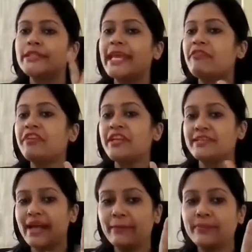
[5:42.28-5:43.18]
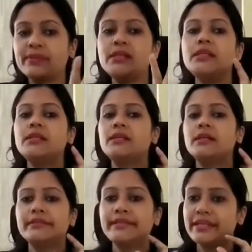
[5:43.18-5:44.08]
so take for example,
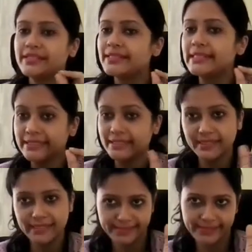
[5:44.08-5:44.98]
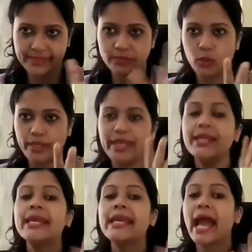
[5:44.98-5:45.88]
there is an Indian citizen, okay?